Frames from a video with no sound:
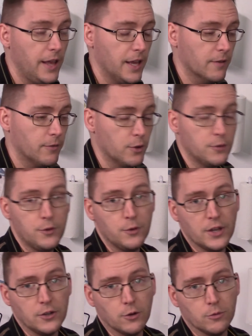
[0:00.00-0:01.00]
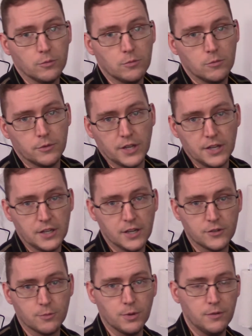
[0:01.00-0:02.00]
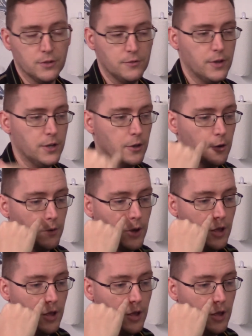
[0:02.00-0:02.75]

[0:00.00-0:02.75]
And for those of you that don't that didn't catch the previous video,